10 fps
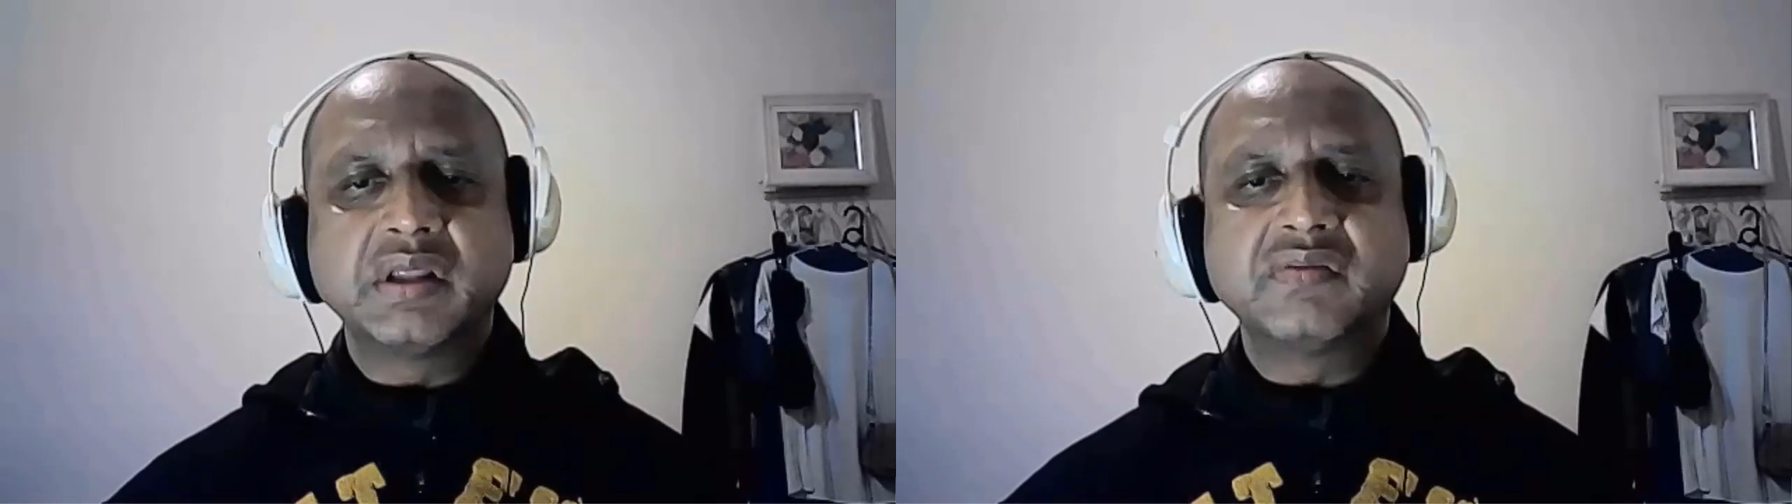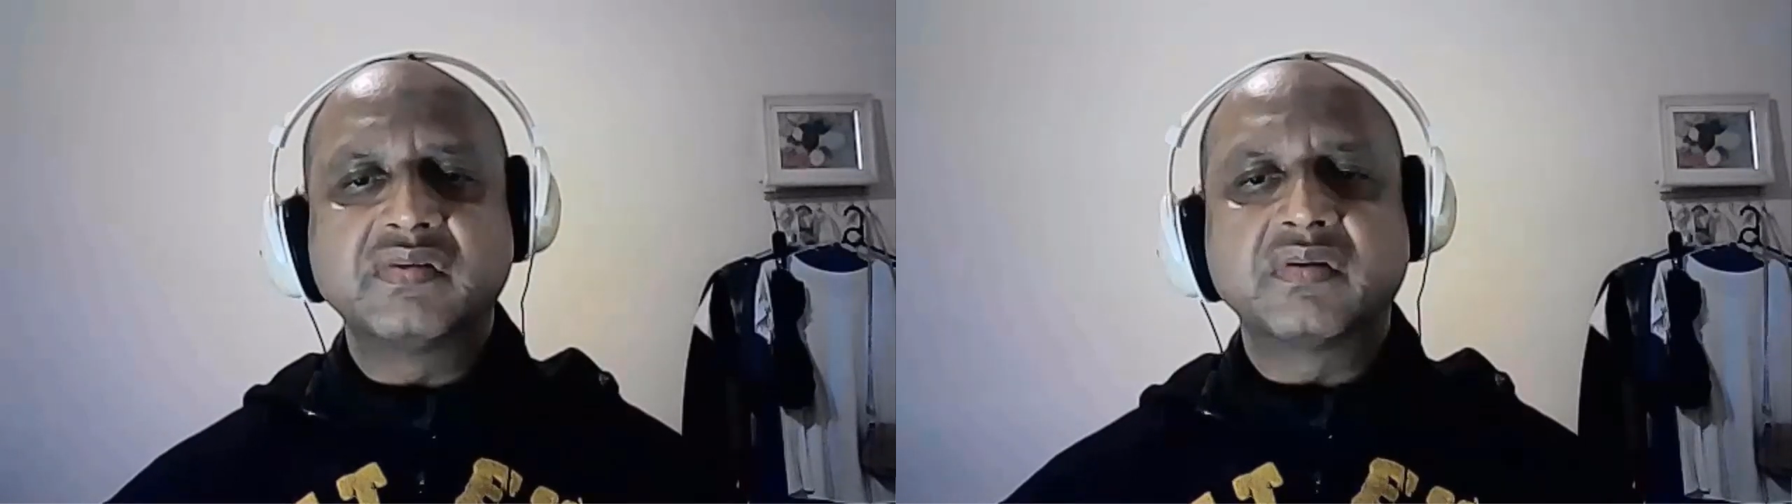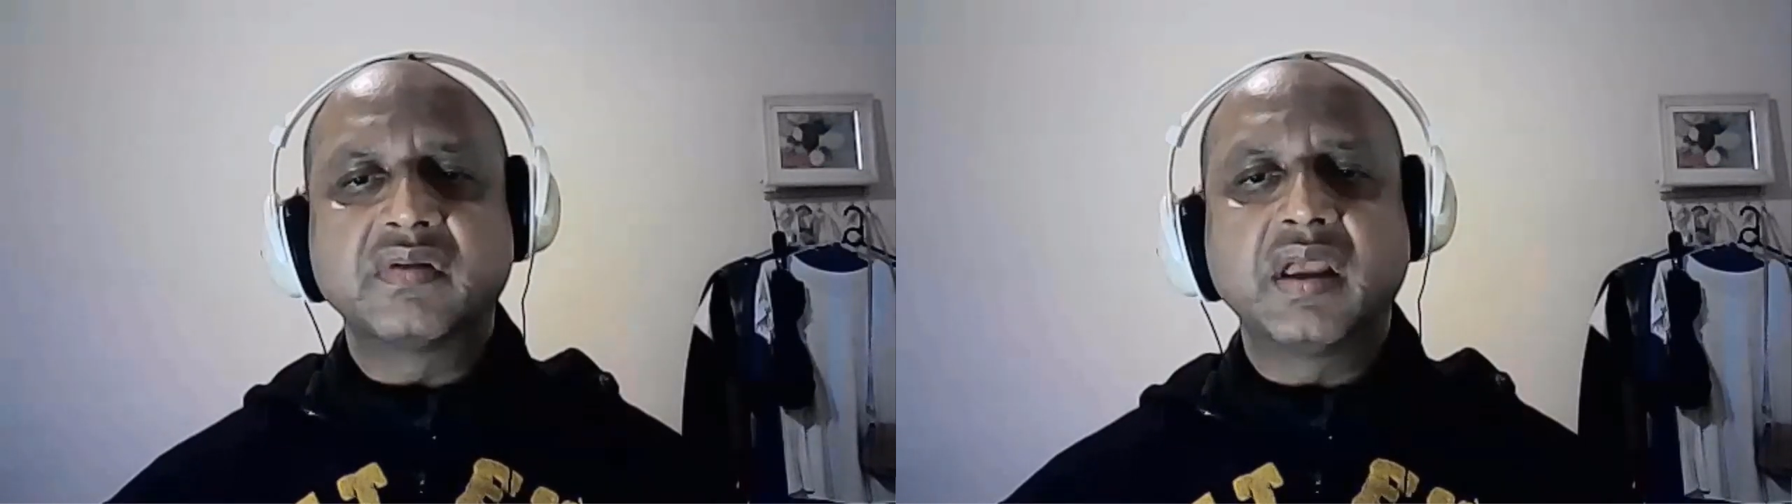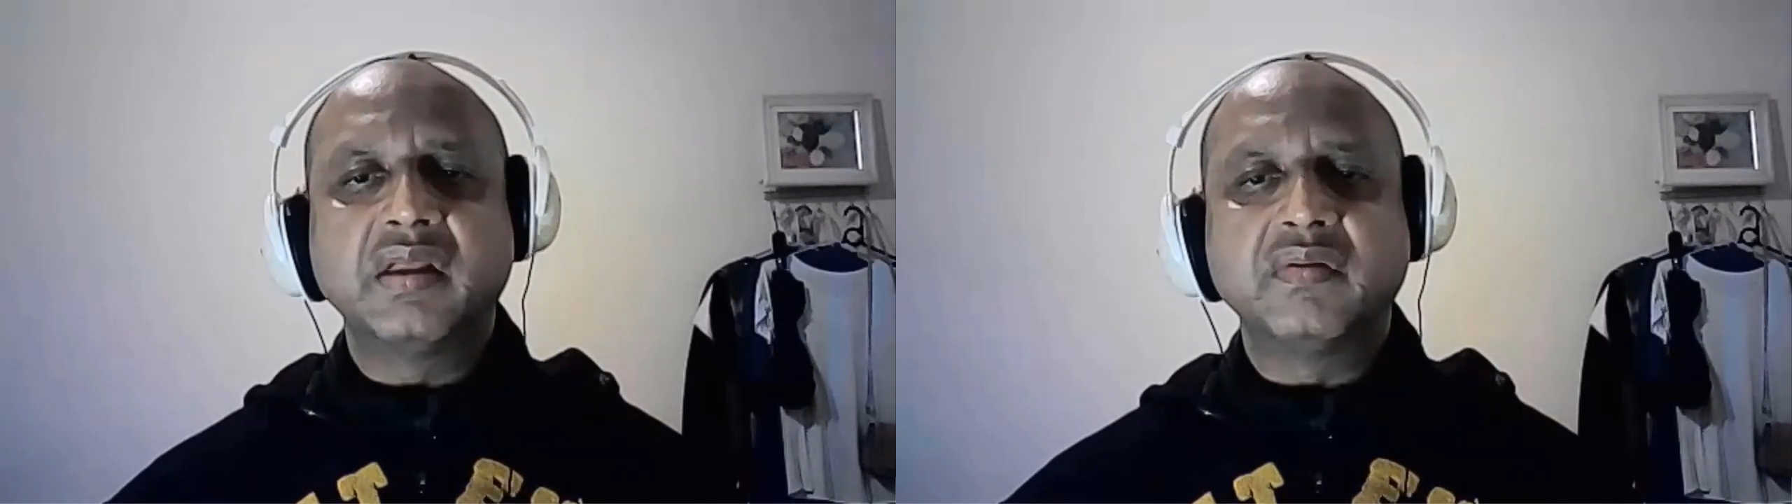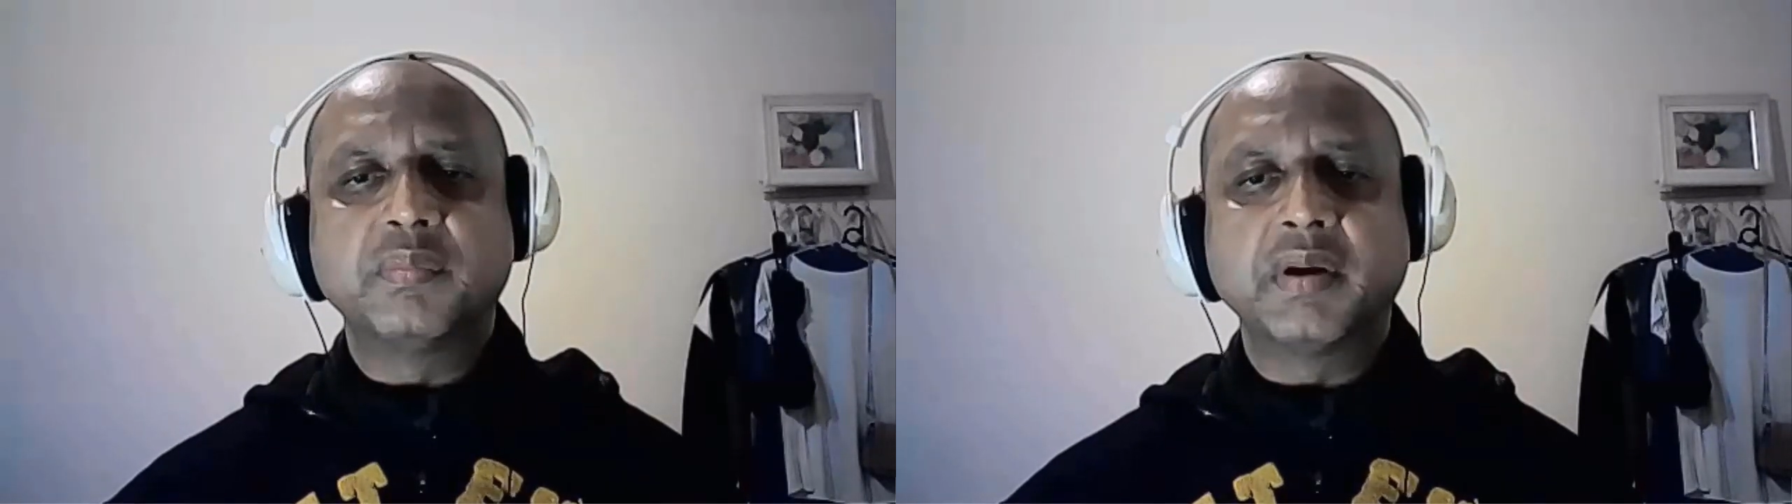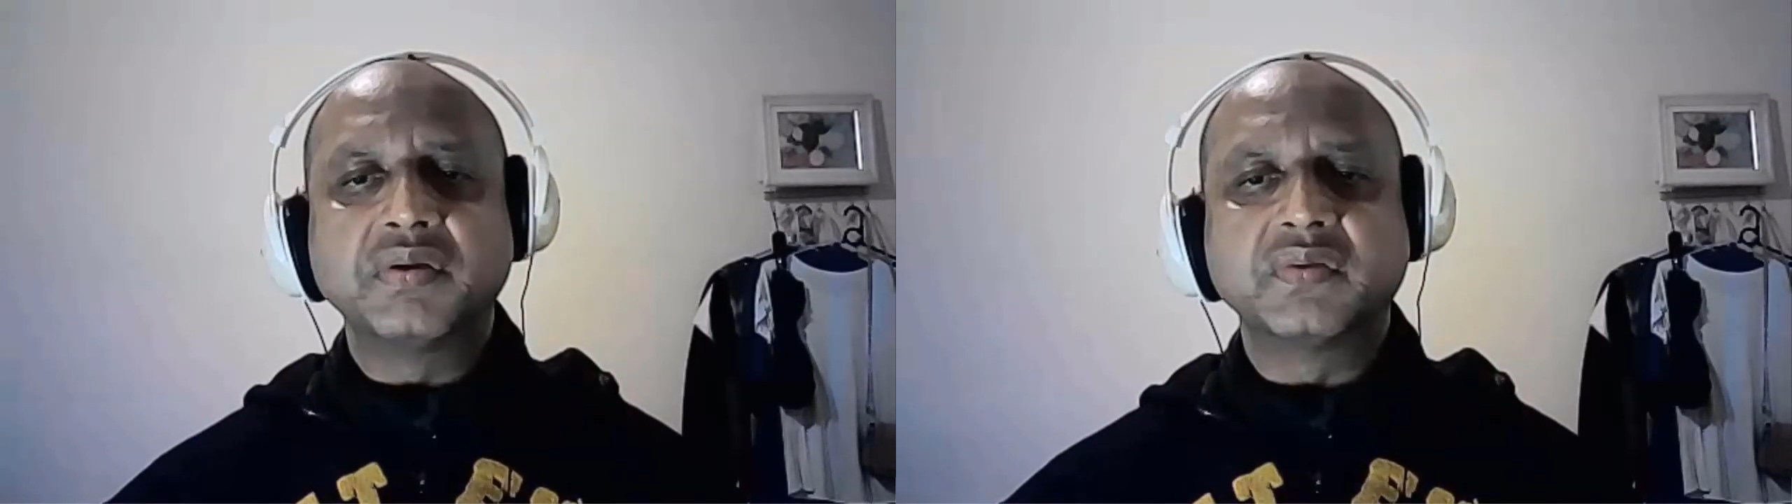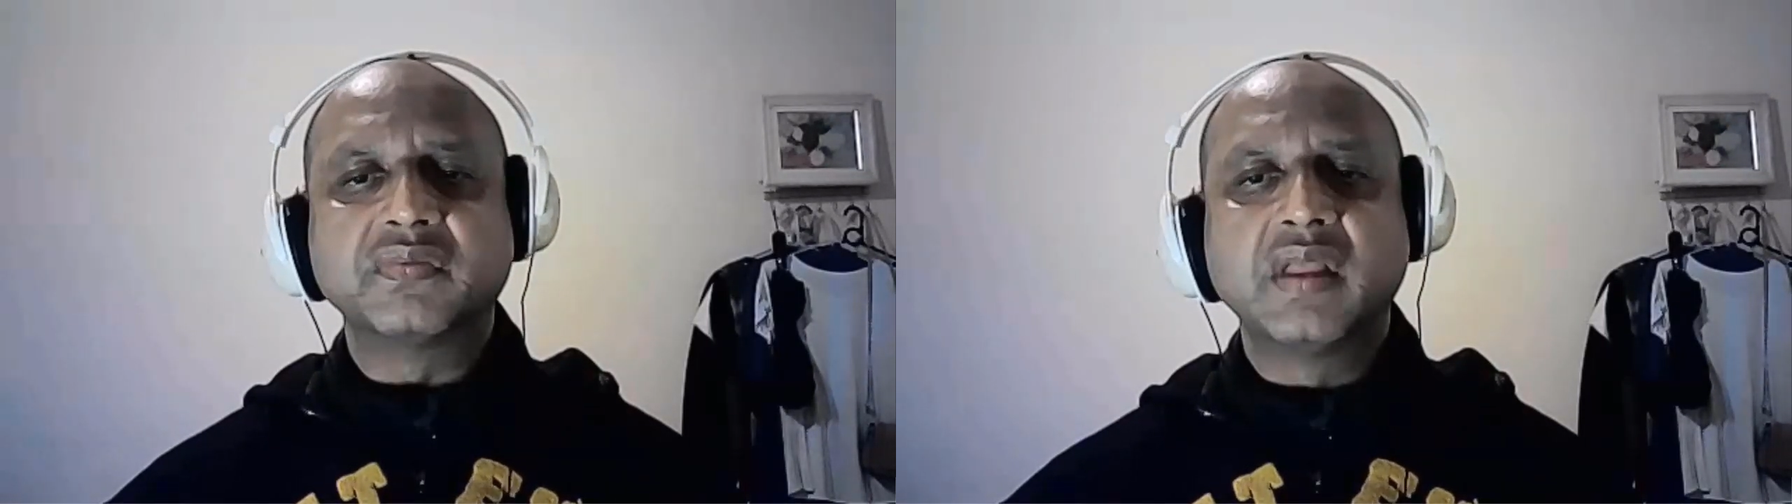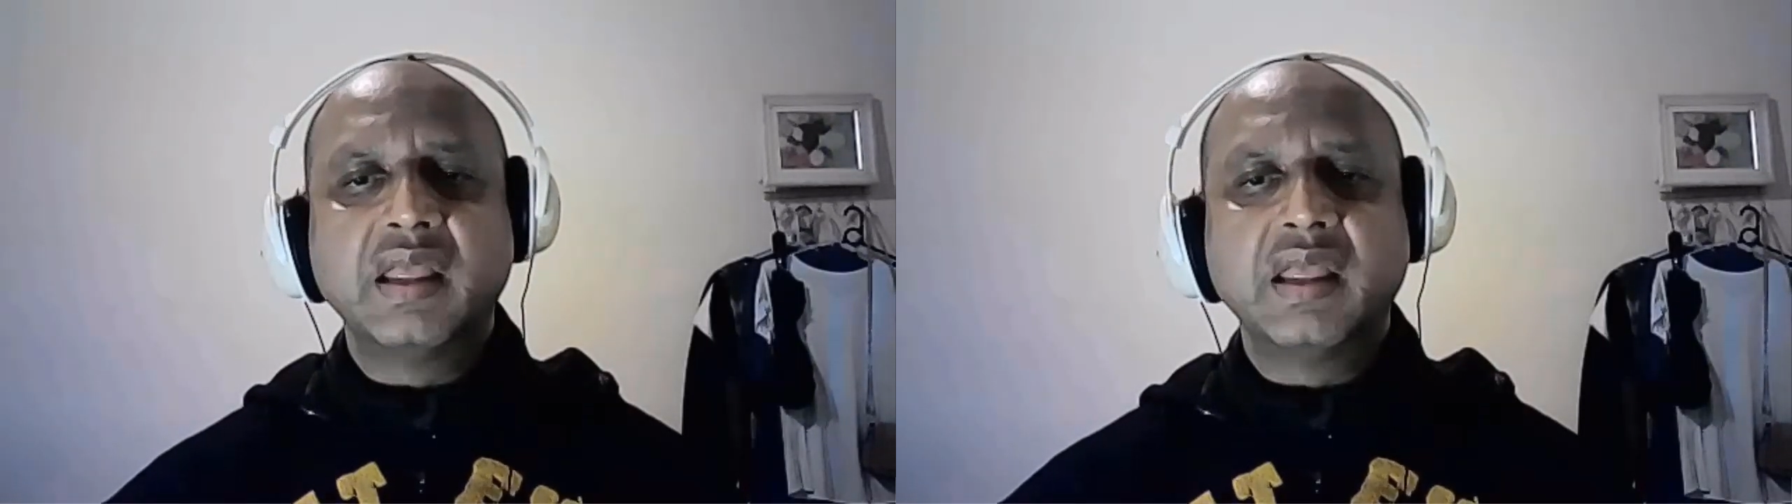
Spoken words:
insert head operation.